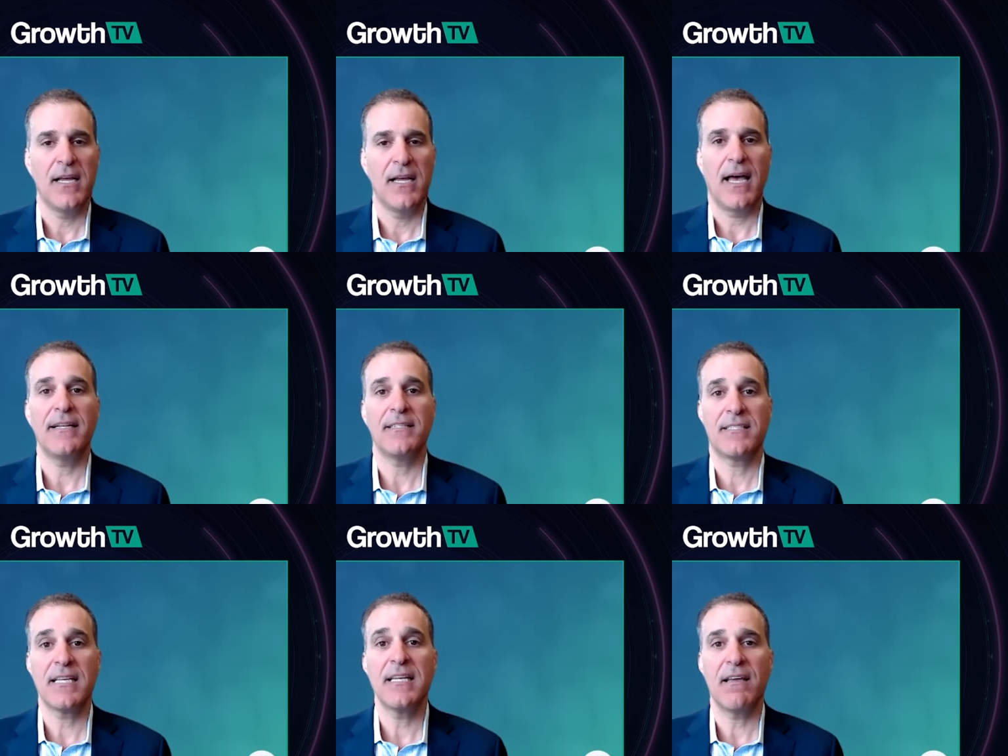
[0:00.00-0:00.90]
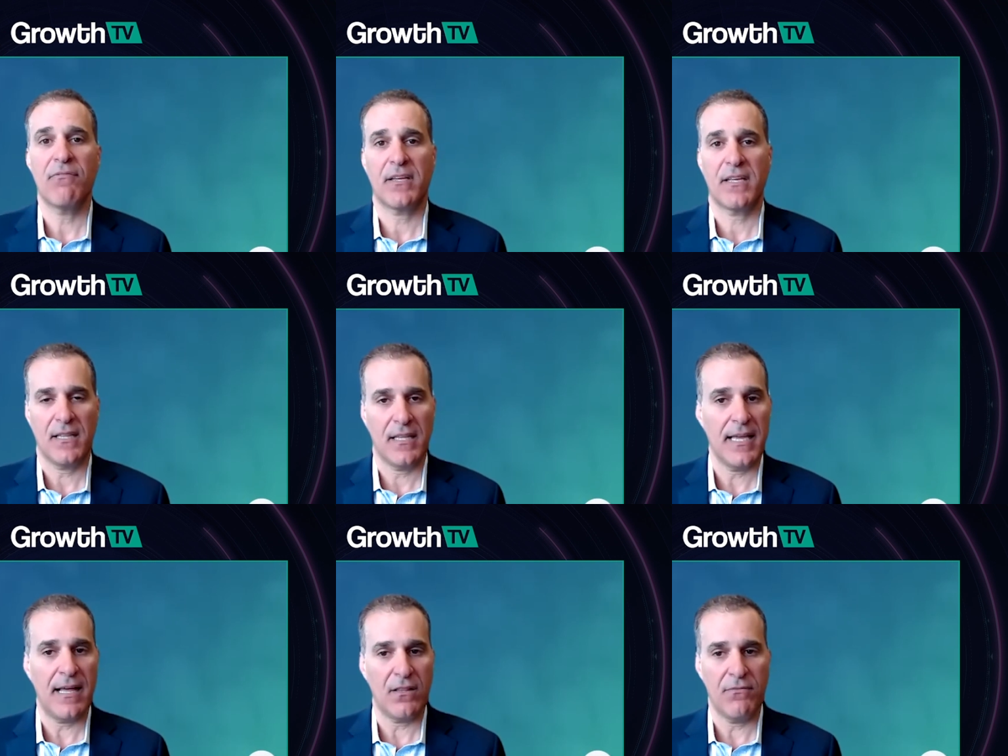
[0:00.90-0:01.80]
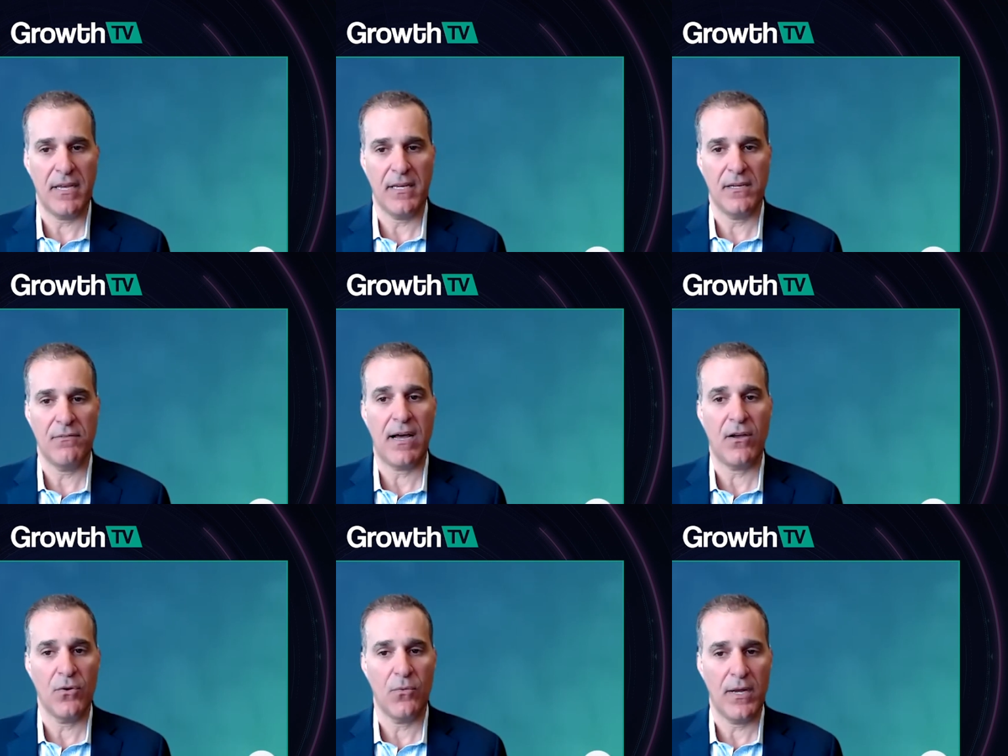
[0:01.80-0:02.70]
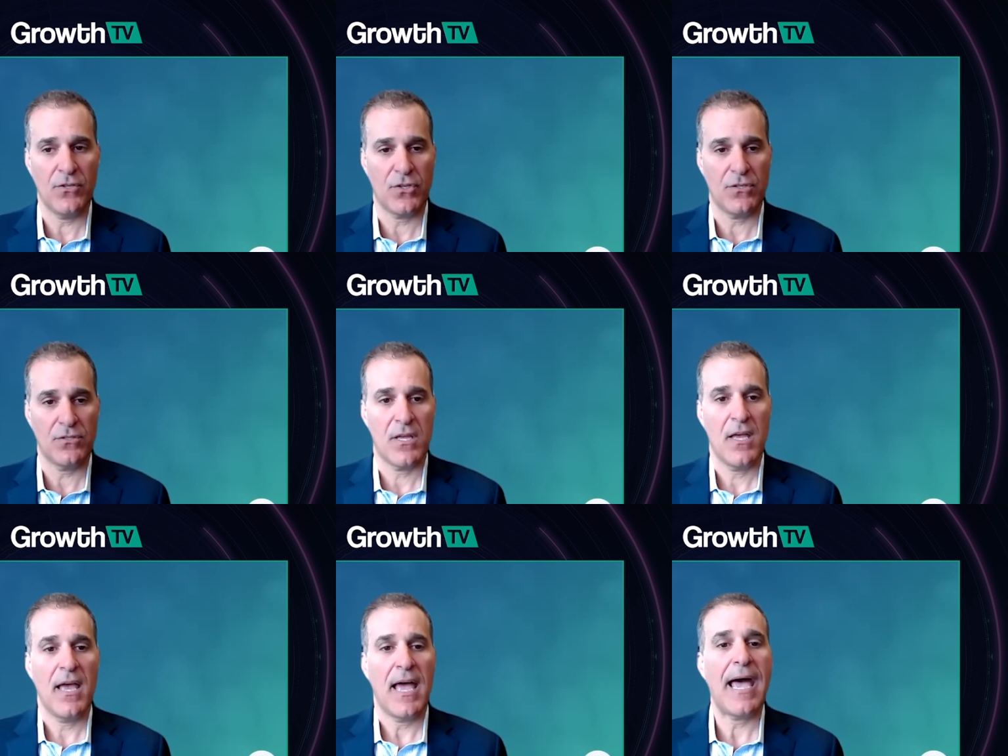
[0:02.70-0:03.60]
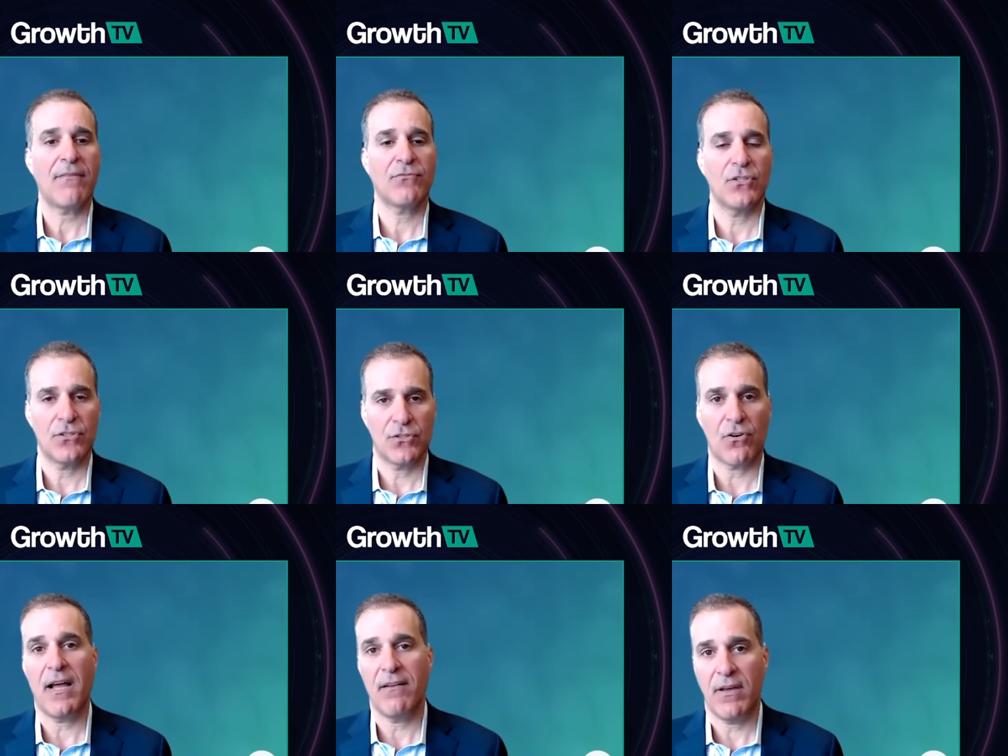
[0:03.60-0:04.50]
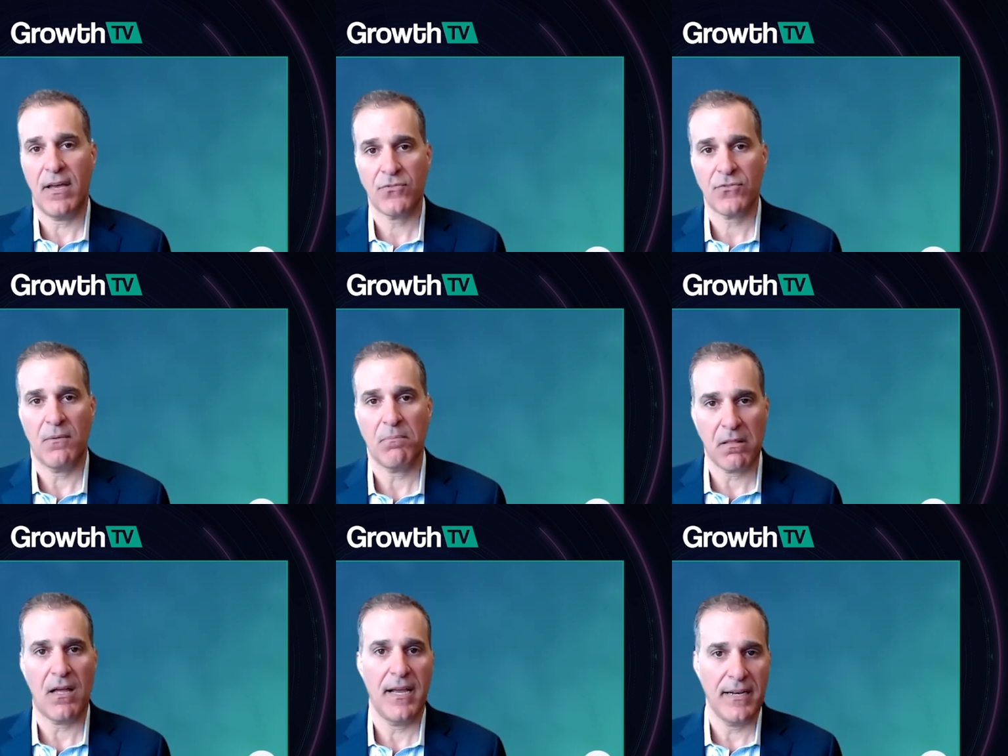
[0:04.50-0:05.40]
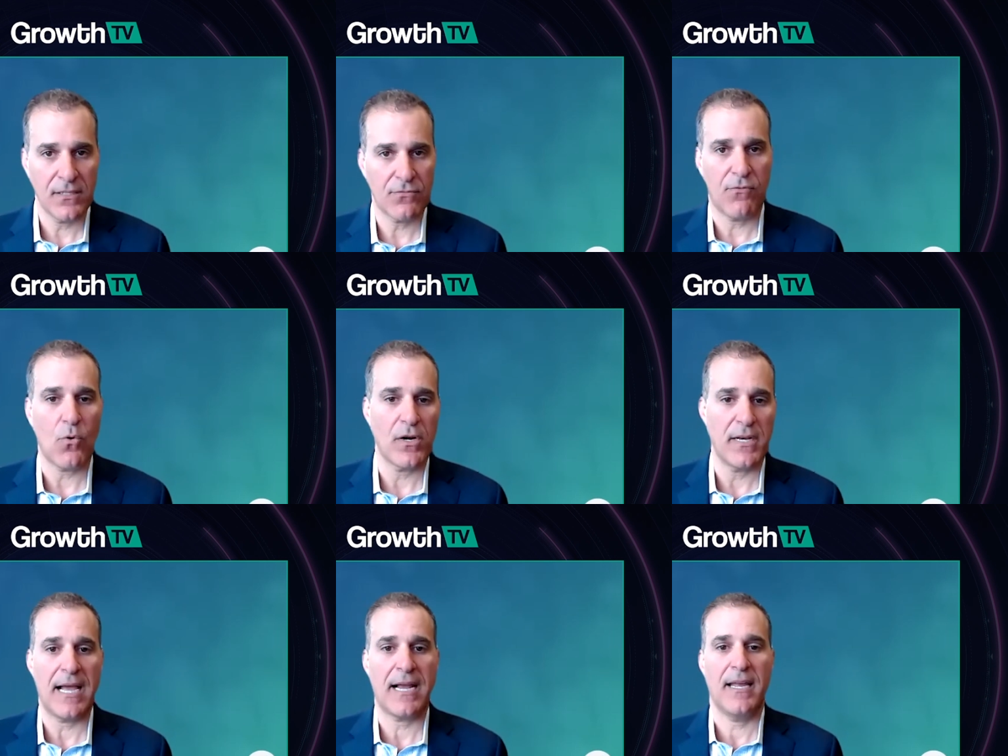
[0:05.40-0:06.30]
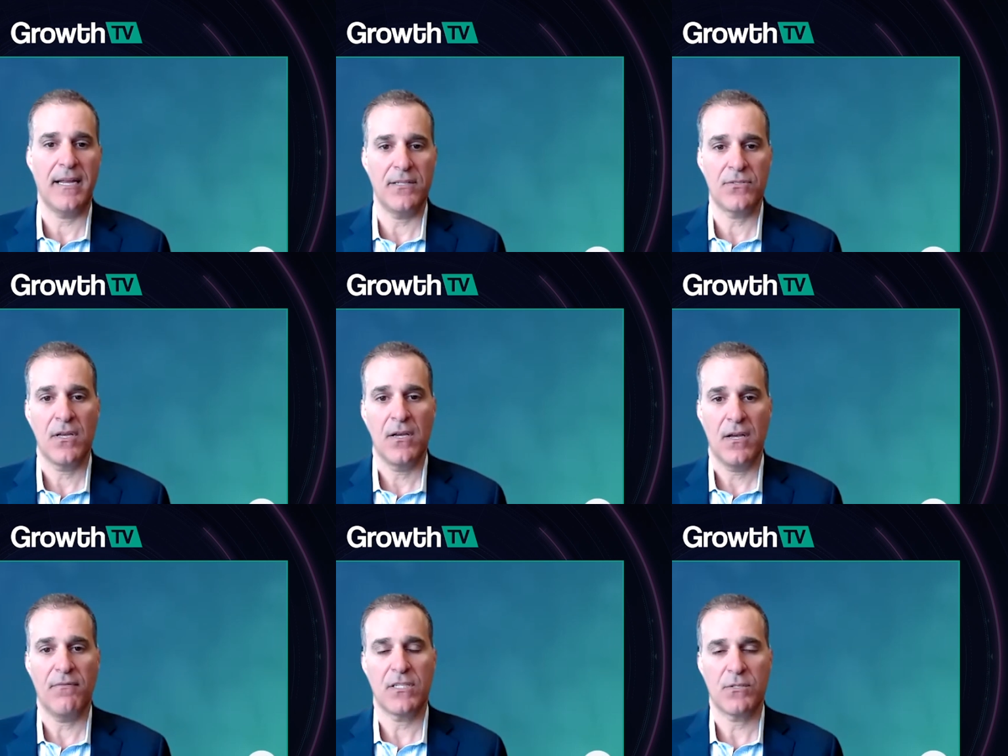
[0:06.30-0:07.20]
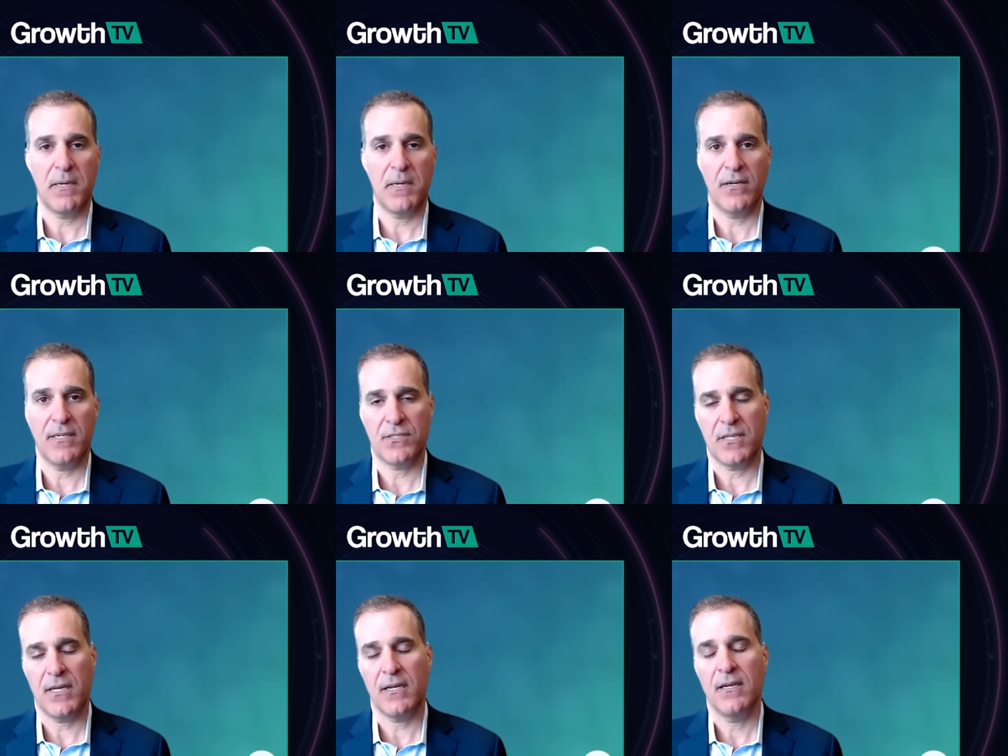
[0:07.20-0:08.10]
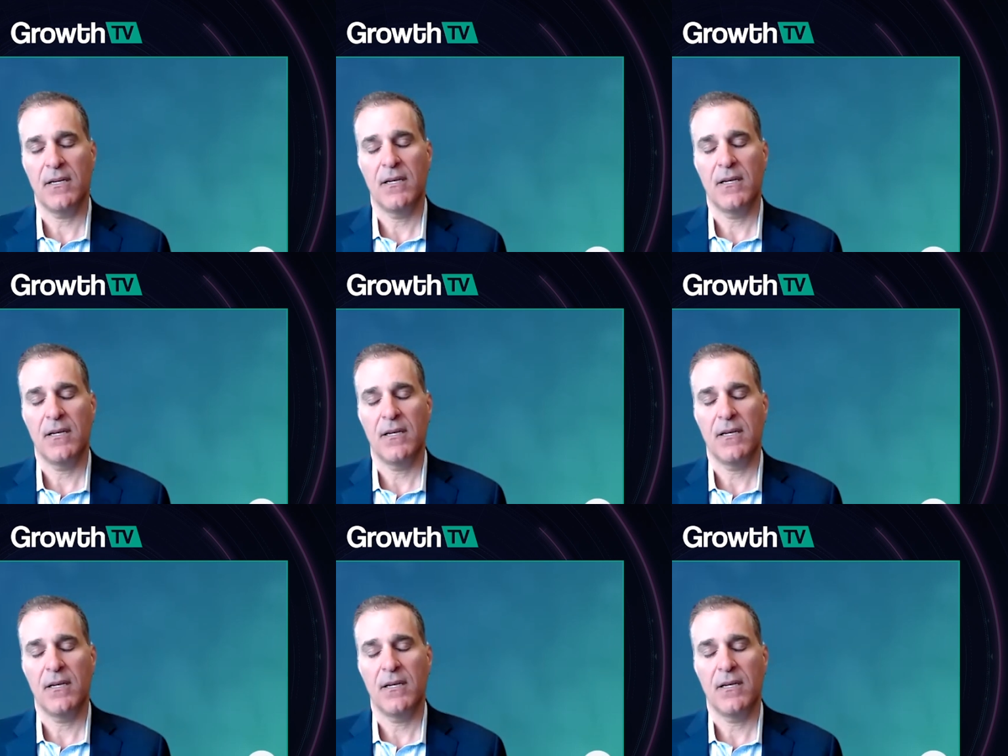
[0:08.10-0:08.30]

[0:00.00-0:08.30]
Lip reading: at significantly elevated valuations after Trivest applied its 4 decades of experiencing